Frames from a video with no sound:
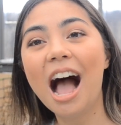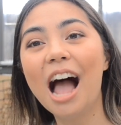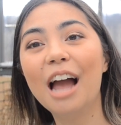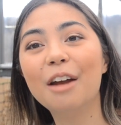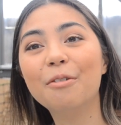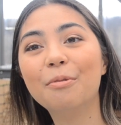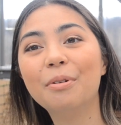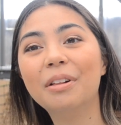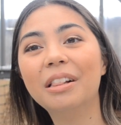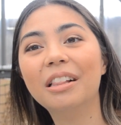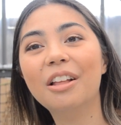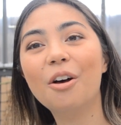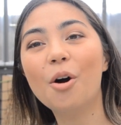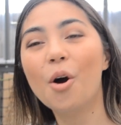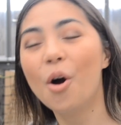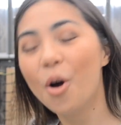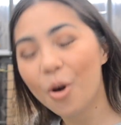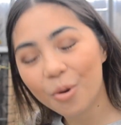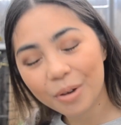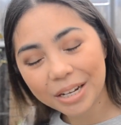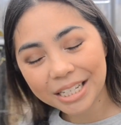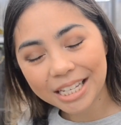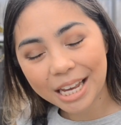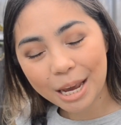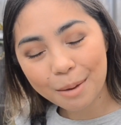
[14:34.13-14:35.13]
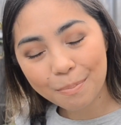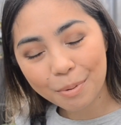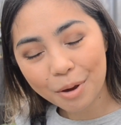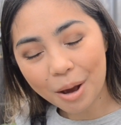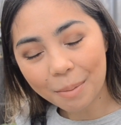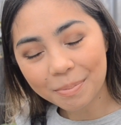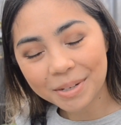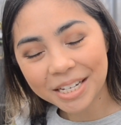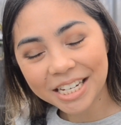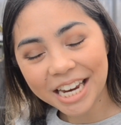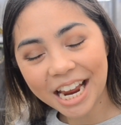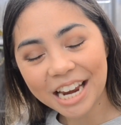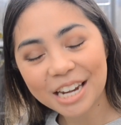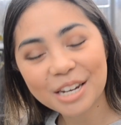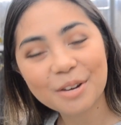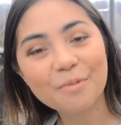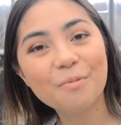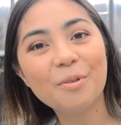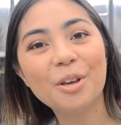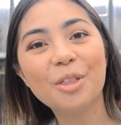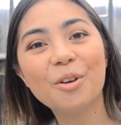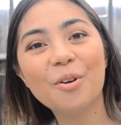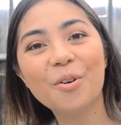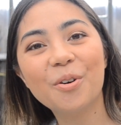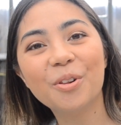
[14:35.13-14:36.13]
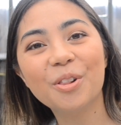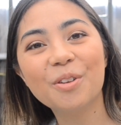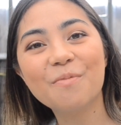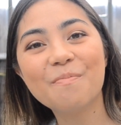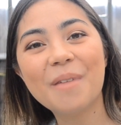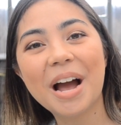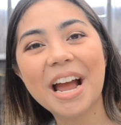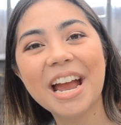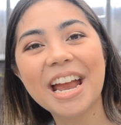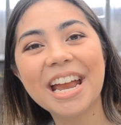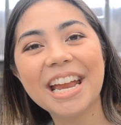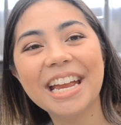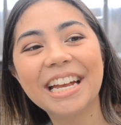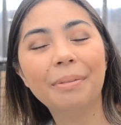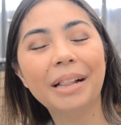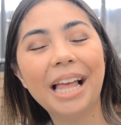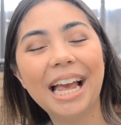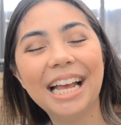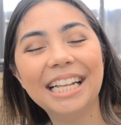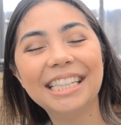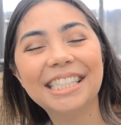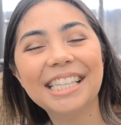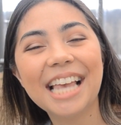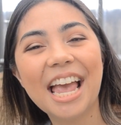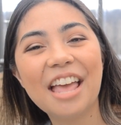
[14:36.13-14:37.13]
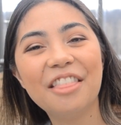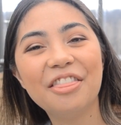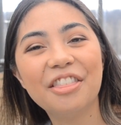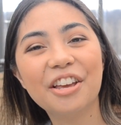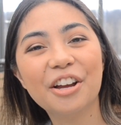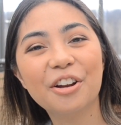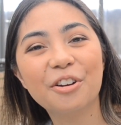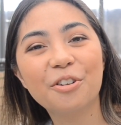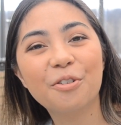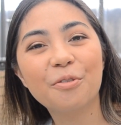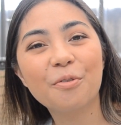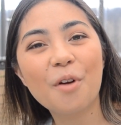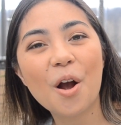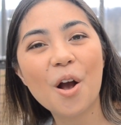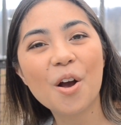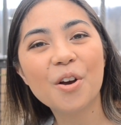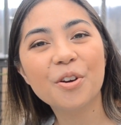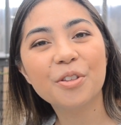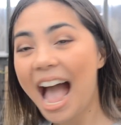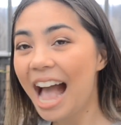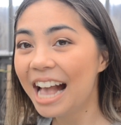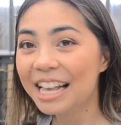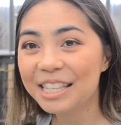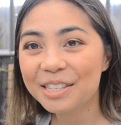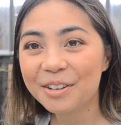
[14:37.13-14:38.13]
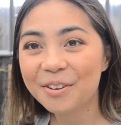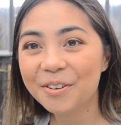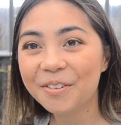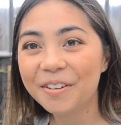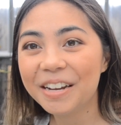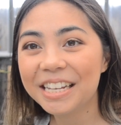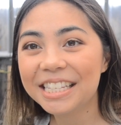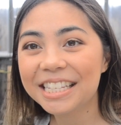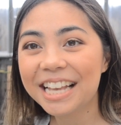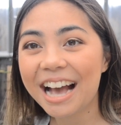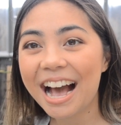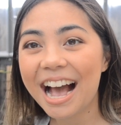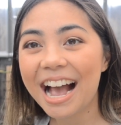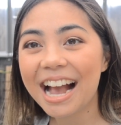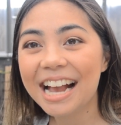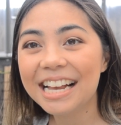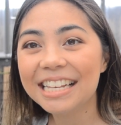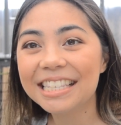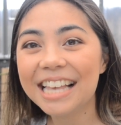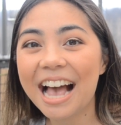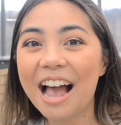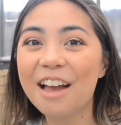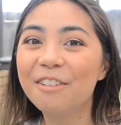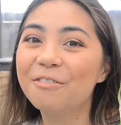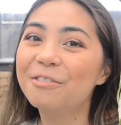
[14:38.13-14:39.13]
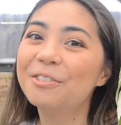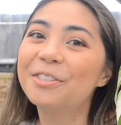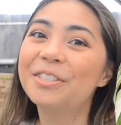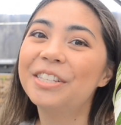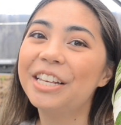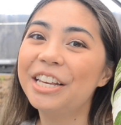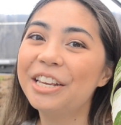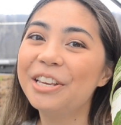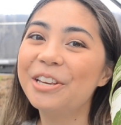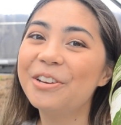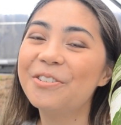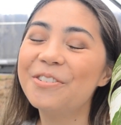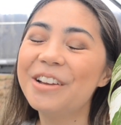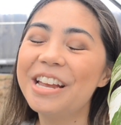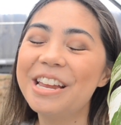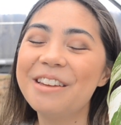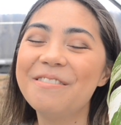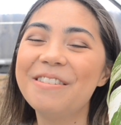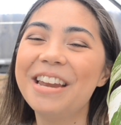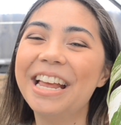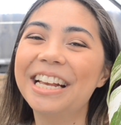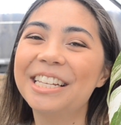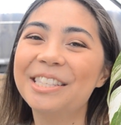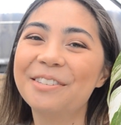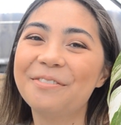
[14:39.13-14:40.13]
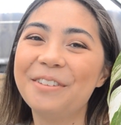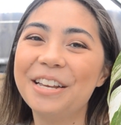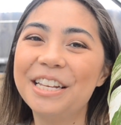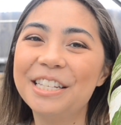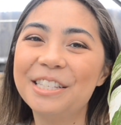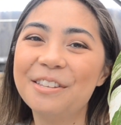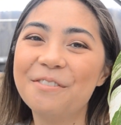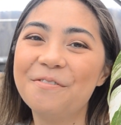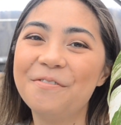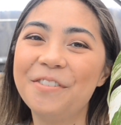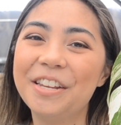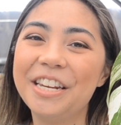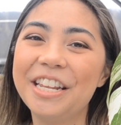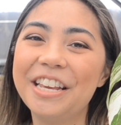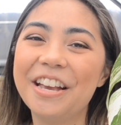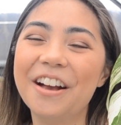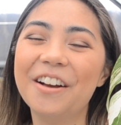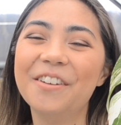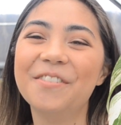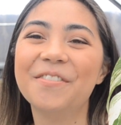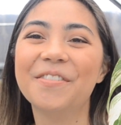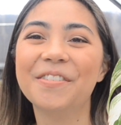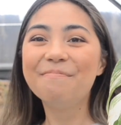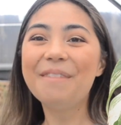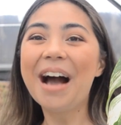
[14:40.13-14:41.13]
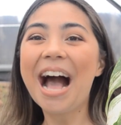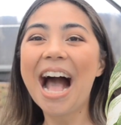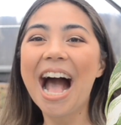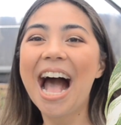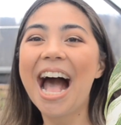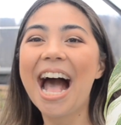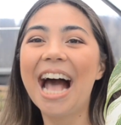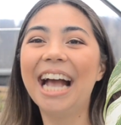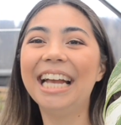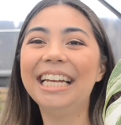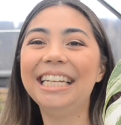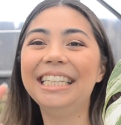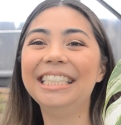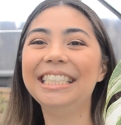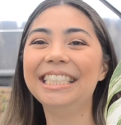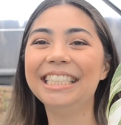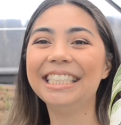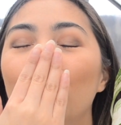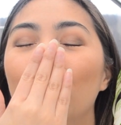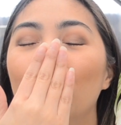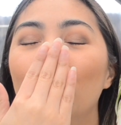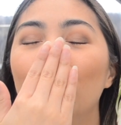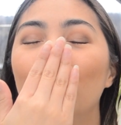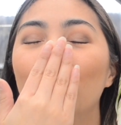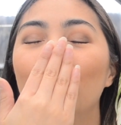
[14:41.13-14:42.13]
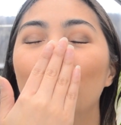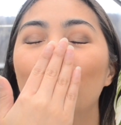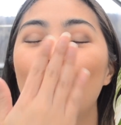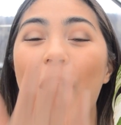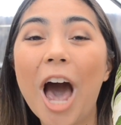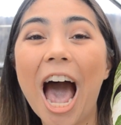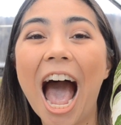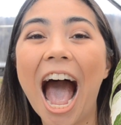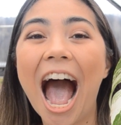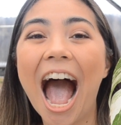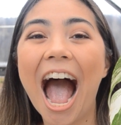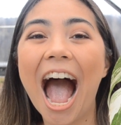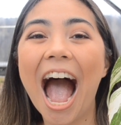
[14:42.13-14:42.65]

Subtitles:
I will always keep you up to date with all of my plants and their growth. As always guys, I will see you in next week's video. Bye! Mwah!